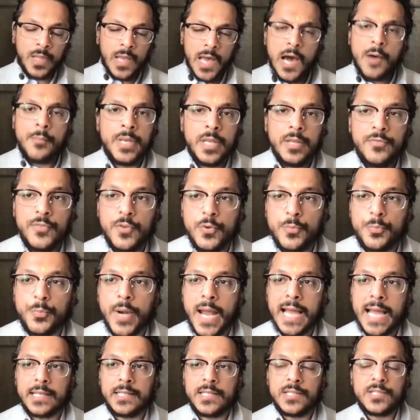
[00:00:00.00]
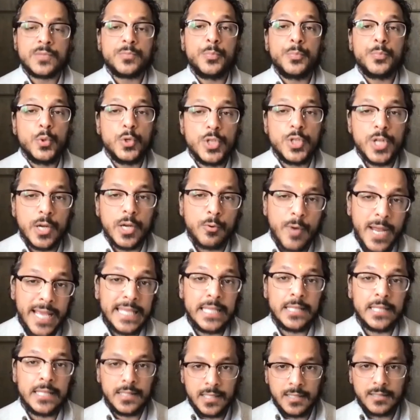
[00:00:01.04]
How many of you practice puja
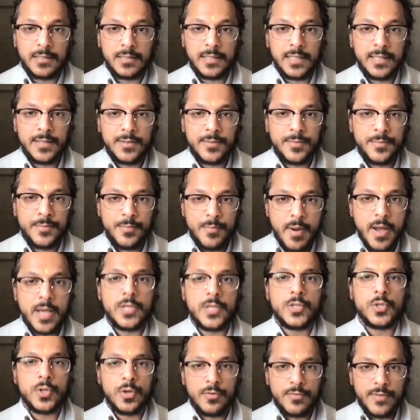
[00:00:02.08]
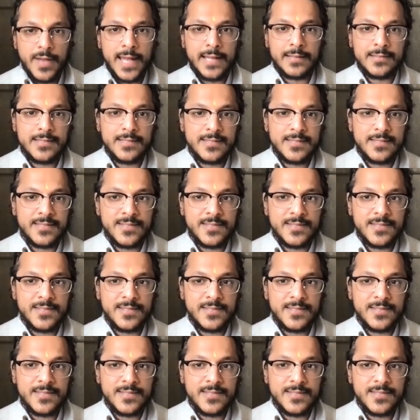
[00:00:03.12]
regularly by show of hands?